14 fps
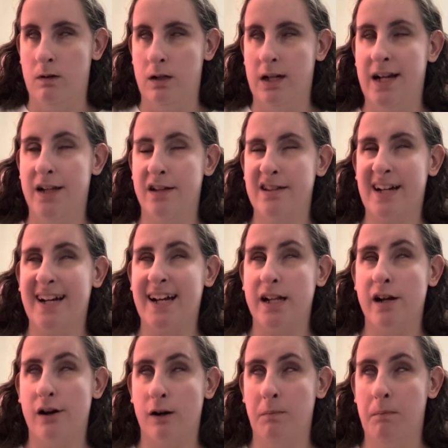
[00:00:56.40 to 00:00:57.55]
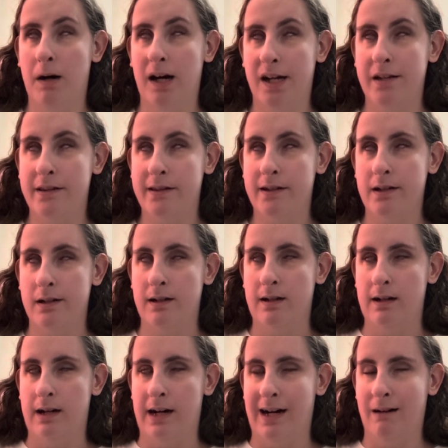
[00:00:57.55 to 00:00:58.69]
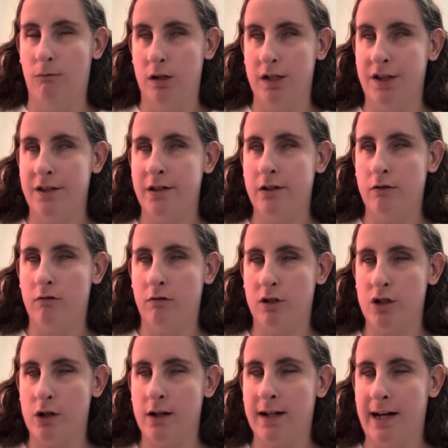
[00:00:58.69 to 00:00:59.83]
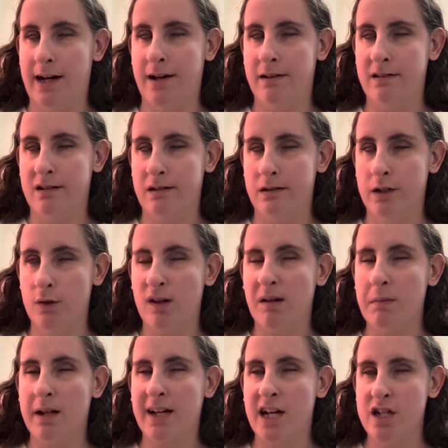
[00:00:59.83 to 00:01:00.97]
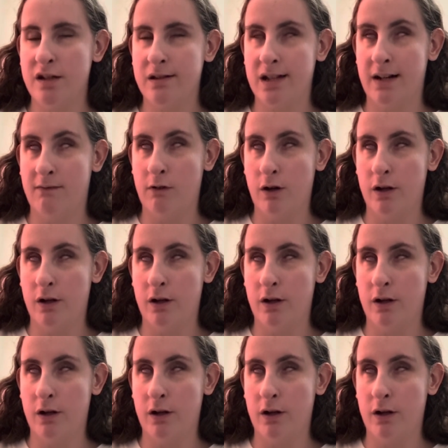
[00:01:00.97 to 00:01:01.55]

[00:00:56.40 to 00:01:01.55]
a second here, but I wanted to show you guys this new communication software